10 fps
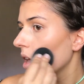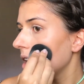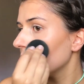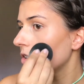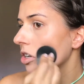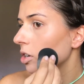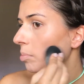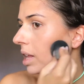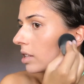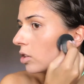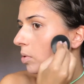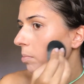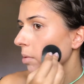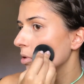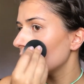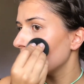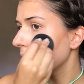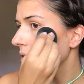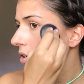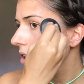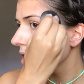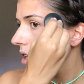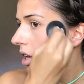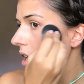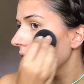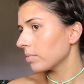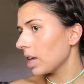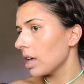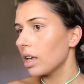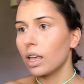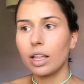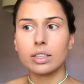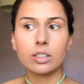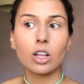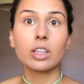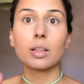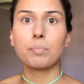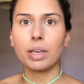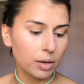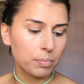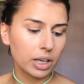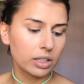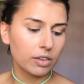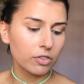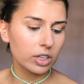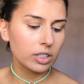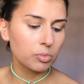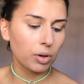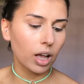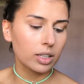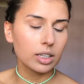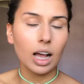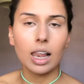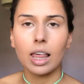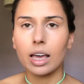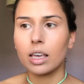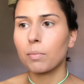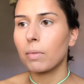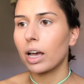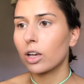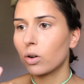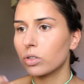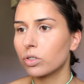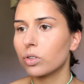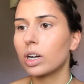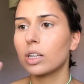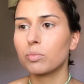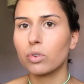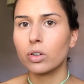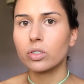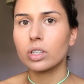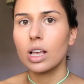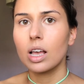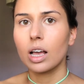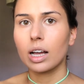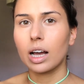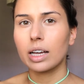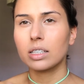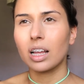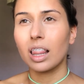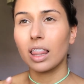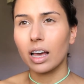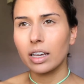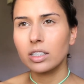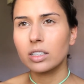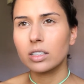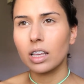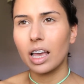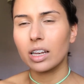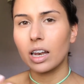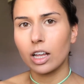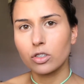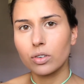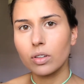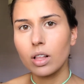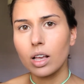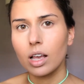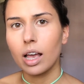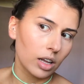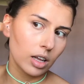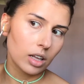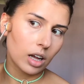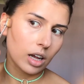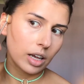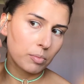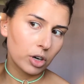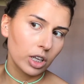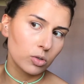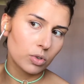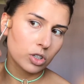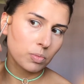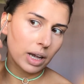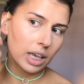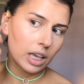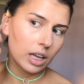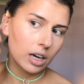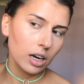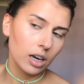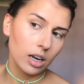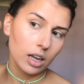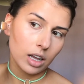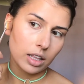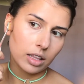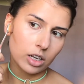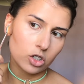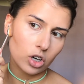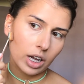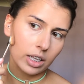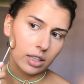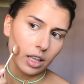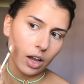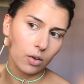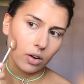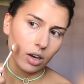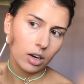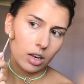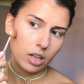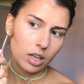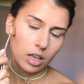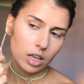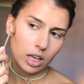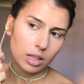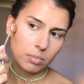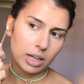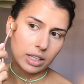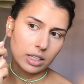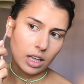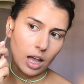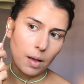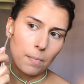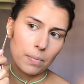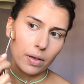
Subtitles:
And further blend it with my beauty blender. It's not that big difference, but I like my contour and bronze kinda light and natural. I bring it towards my ear and then drag it down and blend it up.